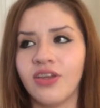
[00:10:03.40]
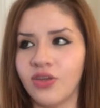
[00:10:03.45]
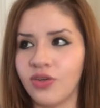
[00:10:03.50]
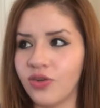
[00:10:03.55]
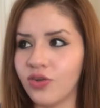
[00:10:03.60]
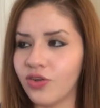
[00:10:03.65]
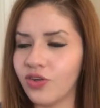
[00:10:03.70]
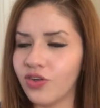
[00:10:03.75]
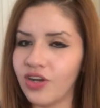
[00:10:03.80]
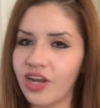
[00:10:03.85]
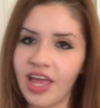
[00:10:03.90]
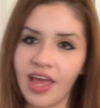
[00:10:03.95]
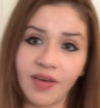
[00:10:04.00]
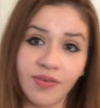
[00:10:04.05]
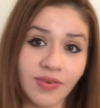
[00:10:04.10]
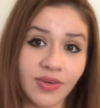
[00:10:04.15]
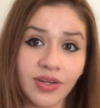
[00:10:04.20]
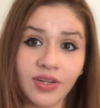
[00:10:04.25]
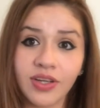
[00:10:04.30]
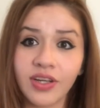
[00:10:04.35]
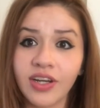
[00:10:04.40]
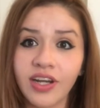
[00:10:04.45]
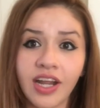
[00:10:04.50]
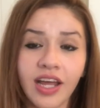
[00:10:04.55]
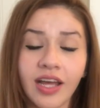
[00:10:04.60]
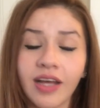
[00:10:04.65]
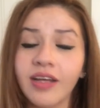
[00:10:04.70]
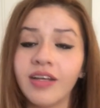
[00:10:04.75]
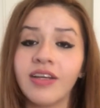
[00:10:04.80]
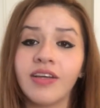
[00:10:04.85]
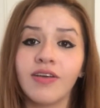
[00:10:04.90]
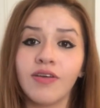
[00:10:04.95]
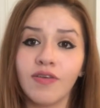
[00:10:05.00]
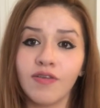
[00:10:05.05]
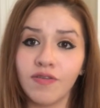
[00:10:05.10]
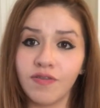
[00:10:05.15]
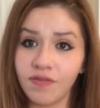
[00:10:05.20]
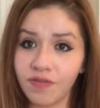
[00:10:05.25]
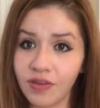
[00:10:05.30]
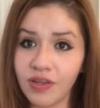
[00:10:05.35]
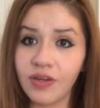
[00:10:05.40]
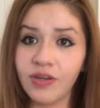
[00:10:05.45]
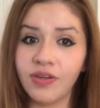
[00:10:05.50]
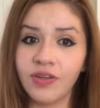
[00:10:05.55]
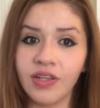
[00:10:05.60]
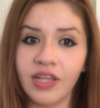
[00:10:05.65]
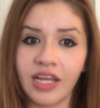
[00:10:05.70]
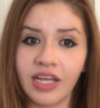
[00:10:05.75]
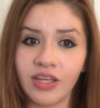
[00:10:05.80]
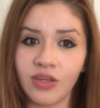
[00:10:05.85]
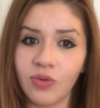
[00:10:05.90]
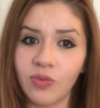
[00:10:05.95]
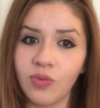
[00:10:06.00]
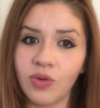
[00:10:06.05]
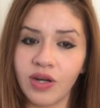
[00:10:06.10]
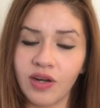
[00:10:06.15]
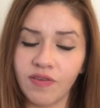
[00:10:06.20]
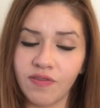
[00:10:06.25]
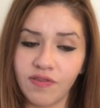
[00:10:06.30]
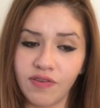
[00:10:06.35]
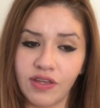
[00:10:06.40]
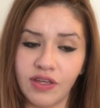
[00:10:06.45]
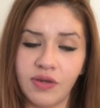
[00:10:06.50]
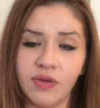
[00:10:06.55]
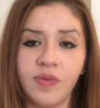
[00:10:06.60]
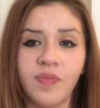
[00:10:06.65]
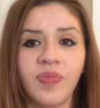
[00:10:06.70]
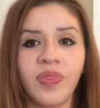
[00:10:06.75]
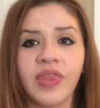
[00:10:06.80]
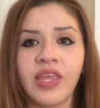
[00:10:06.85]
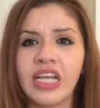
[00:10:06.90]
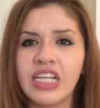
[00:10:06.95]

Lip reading: You're never gonna feel like you want to feel.